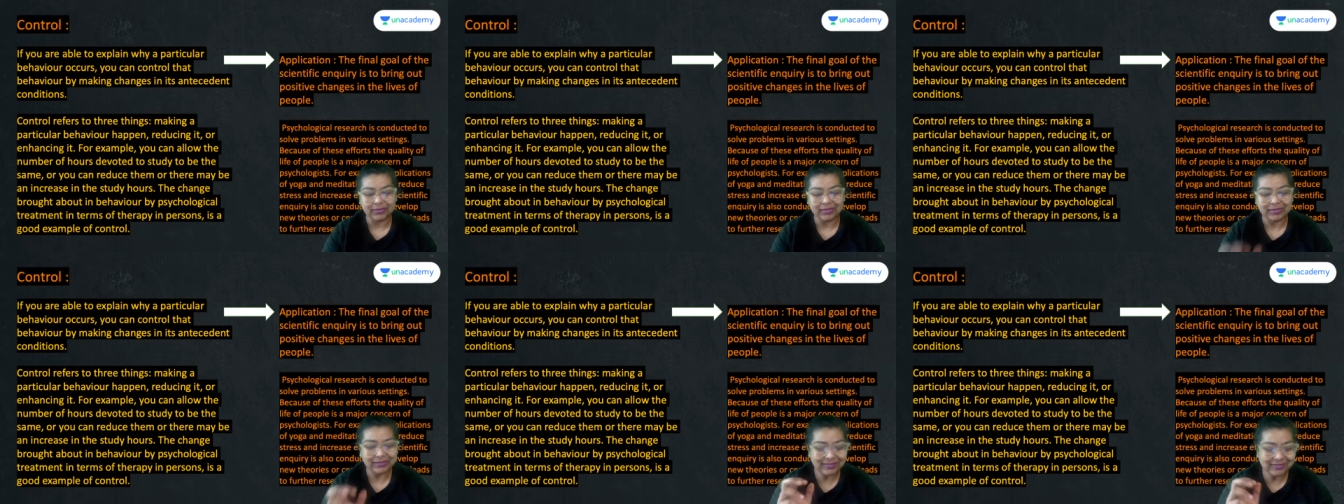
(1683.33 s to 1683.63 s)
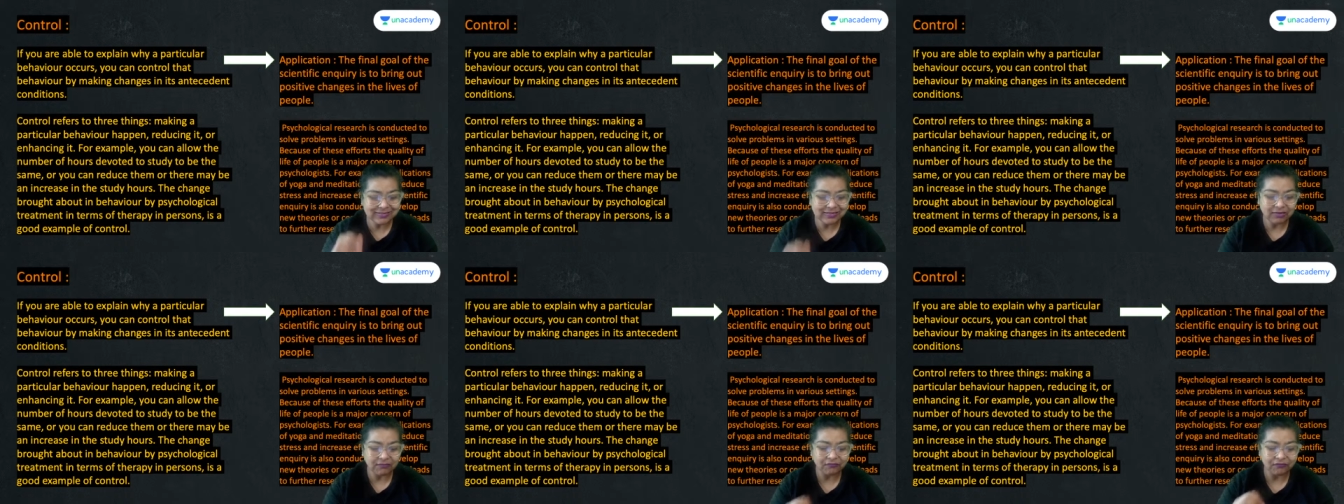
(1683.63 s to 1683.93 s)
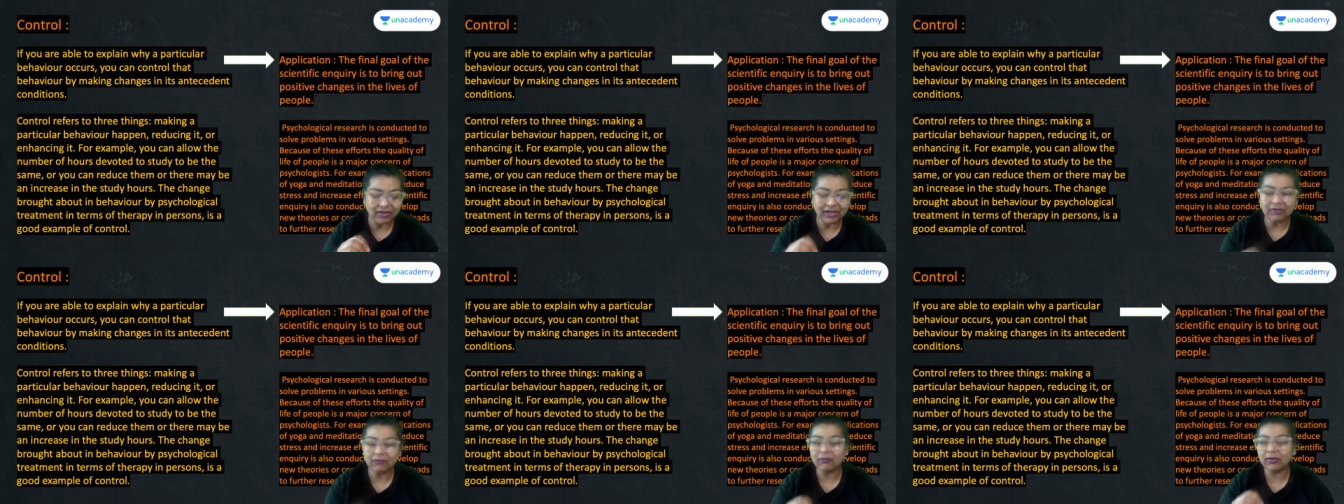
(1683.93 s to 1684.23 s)
These are
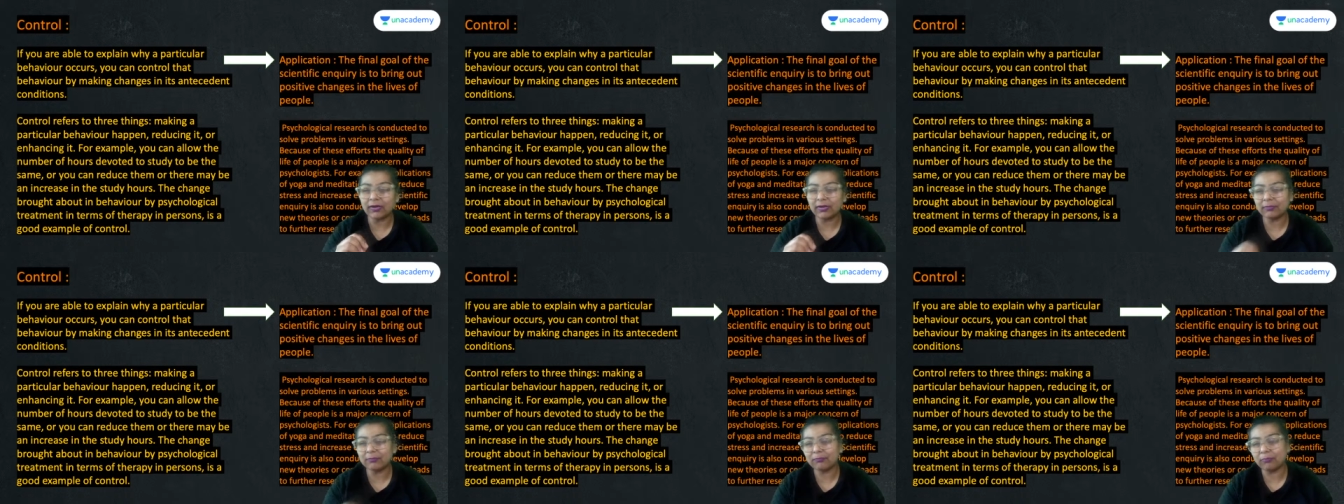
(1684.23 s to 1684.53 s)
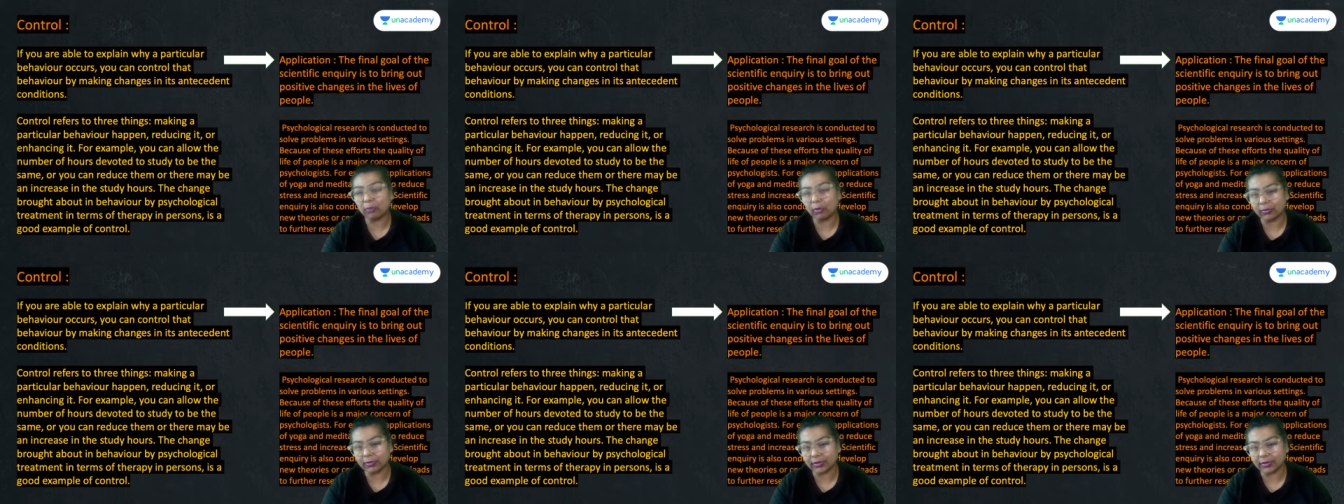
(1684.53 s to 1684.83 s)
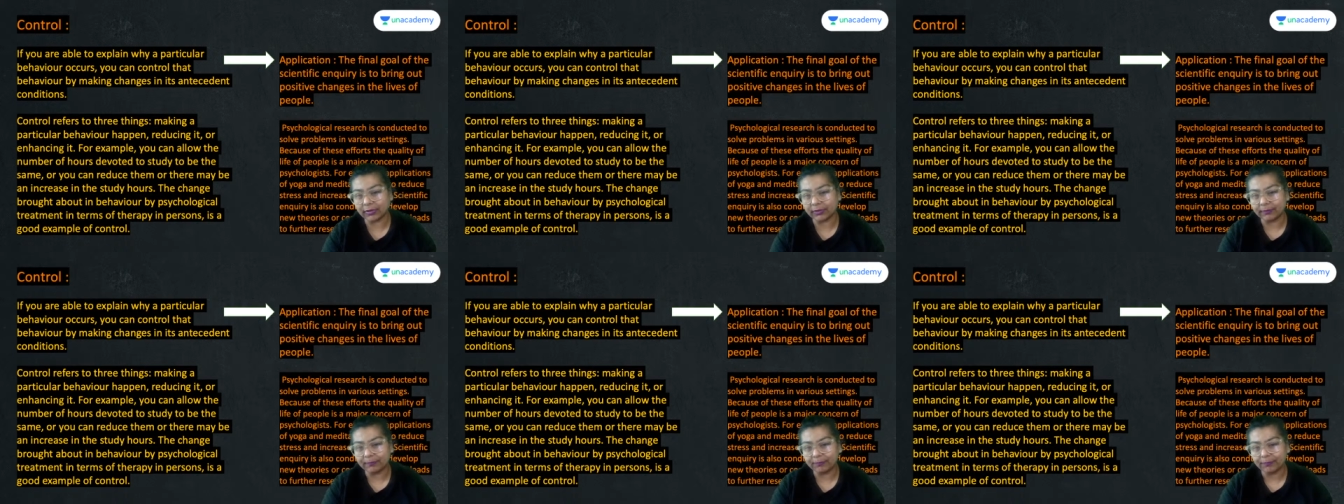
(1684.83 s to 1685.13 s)
very, very important,
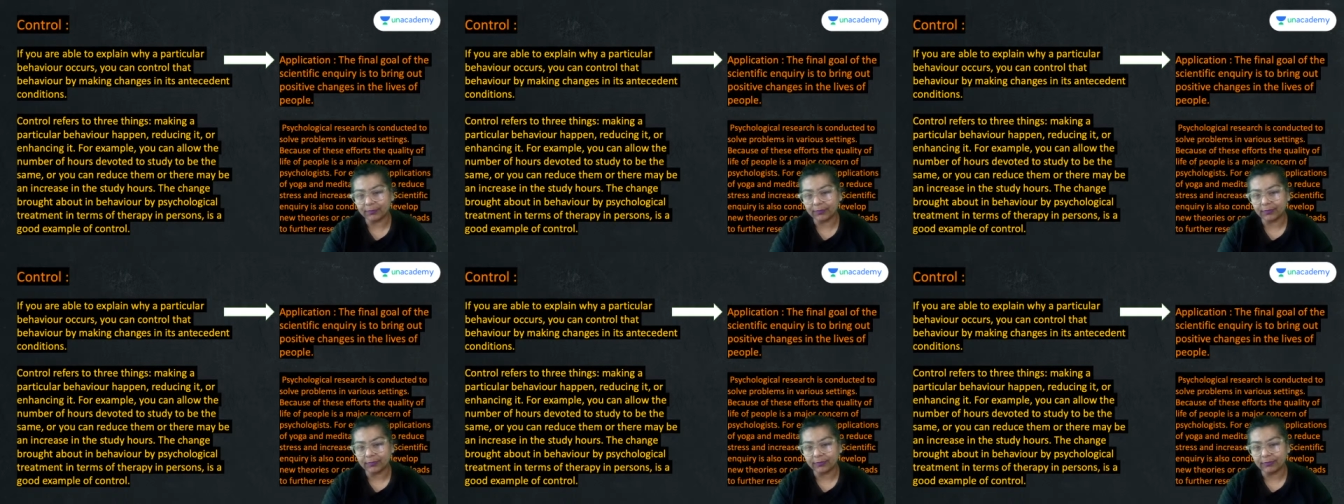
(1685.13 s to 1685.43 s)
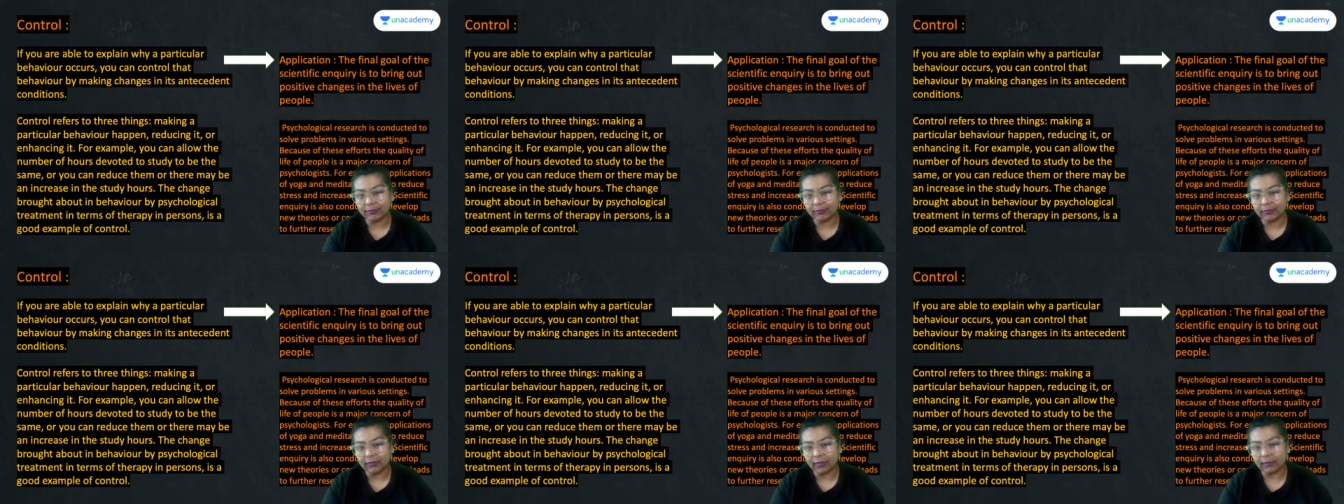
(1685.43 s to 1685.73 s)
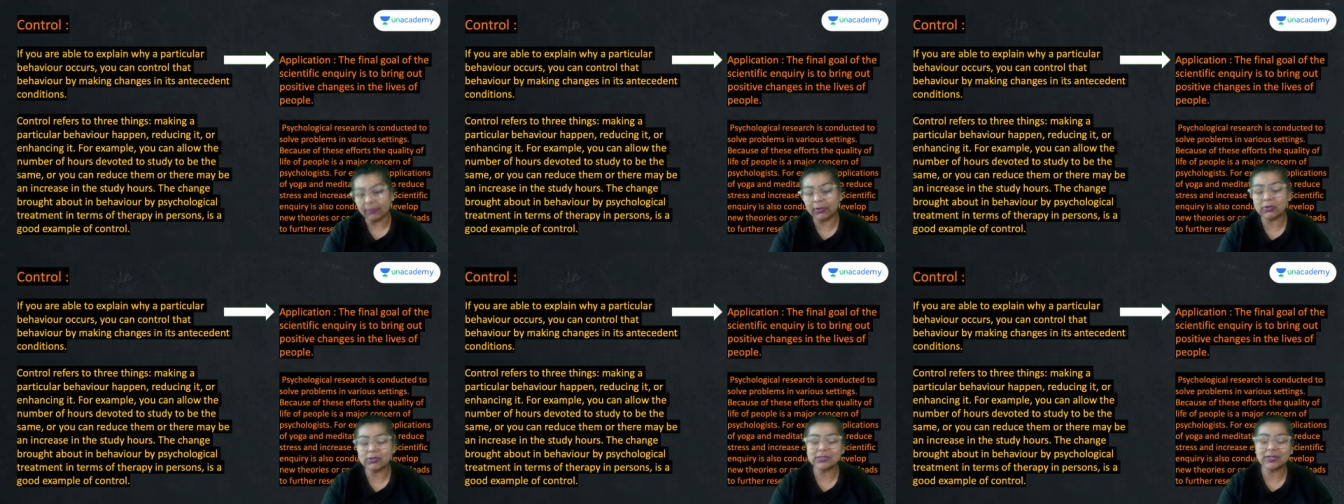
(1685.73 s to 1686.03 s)

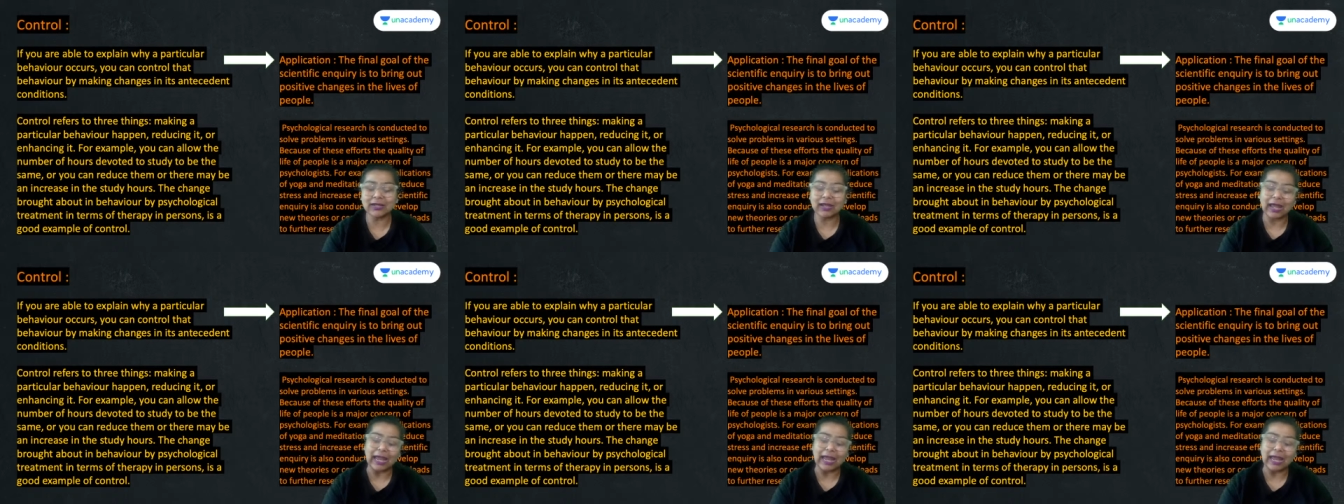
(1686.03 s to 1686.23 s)
because it